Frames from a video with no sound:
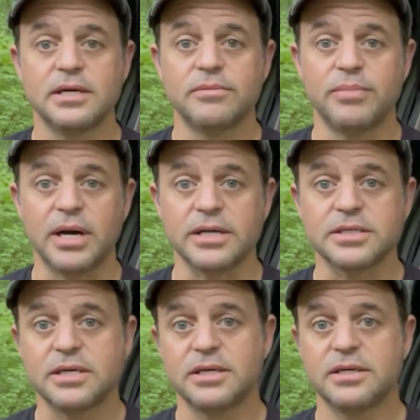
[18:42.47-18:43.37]
But
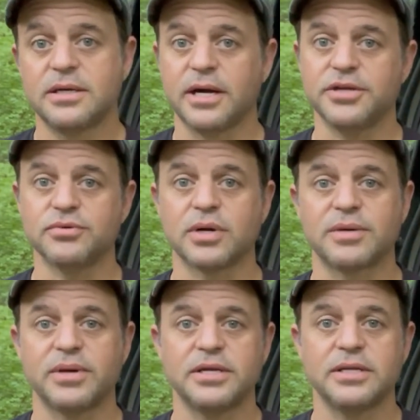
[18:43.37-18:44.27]
I do
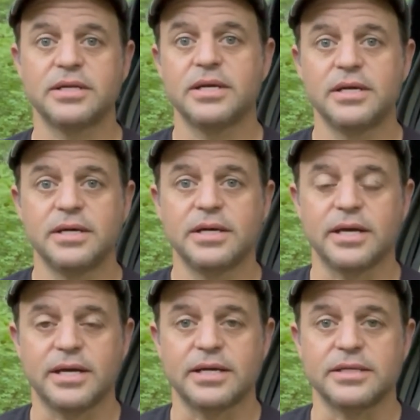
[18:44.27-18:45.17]
recommend it,
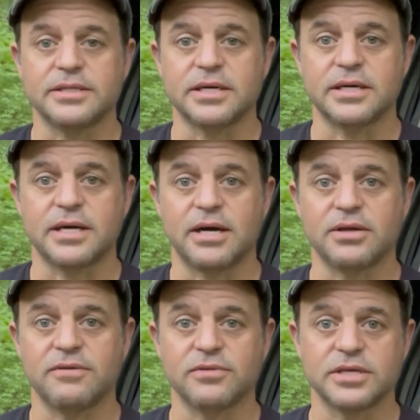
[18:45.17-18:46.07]
and I'll
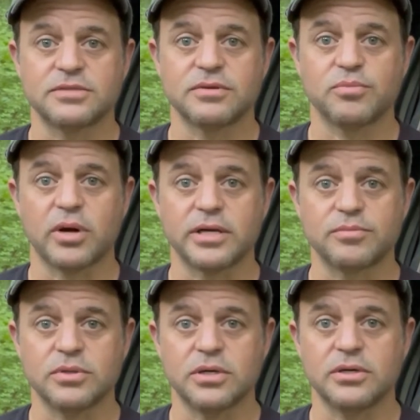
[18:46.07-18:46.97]
have links for the product
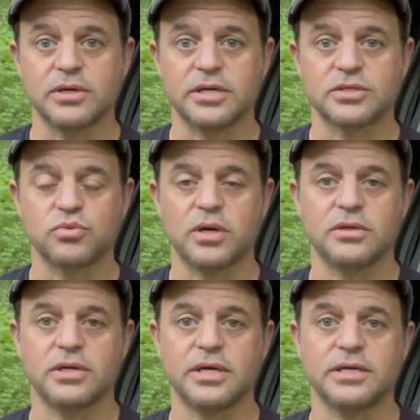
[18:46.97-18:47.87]
below, as
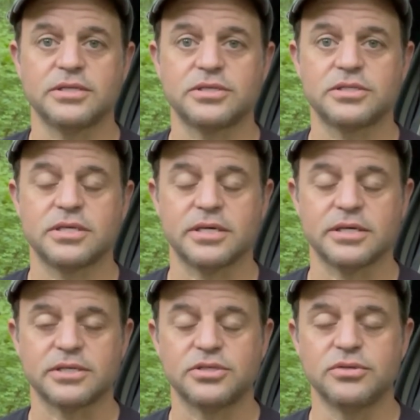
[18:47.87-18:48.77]
well as
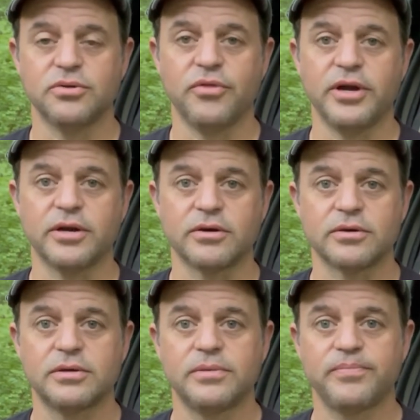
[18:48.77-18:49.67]
to
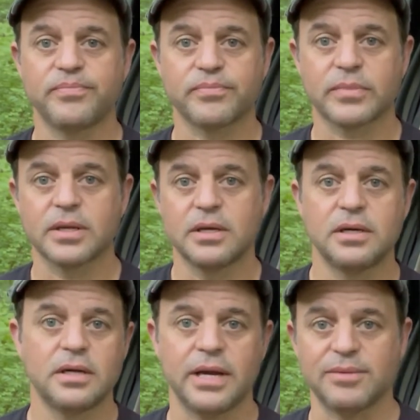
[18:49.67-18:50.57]
their
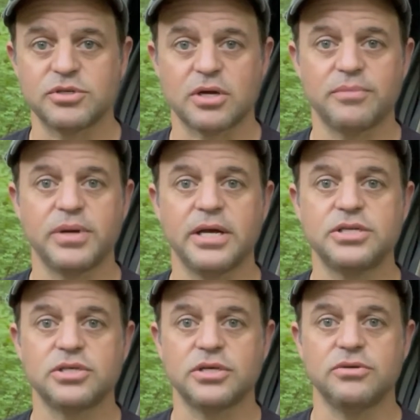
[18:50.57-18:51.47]
Amazon
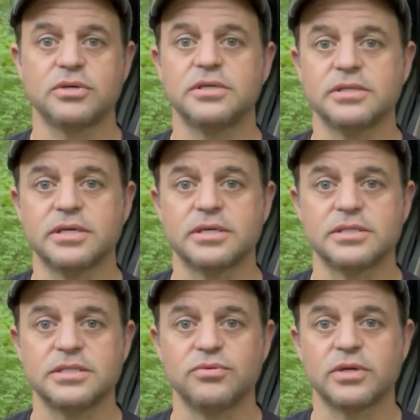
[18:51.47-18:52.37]
page so that you can
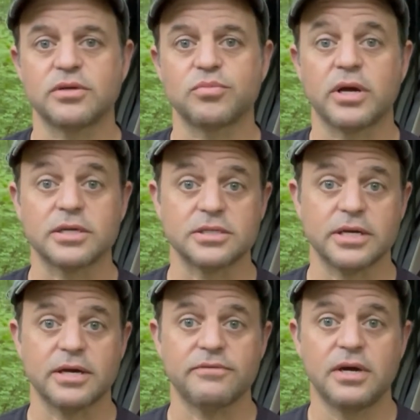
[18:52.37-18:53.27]
see what other products they
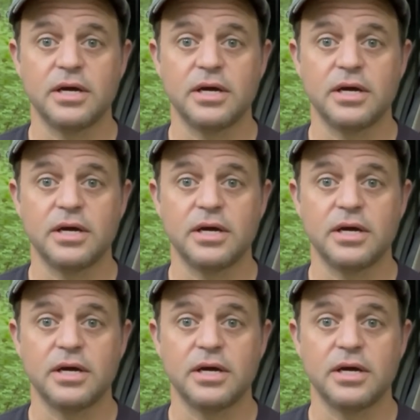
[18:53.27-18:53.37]
have.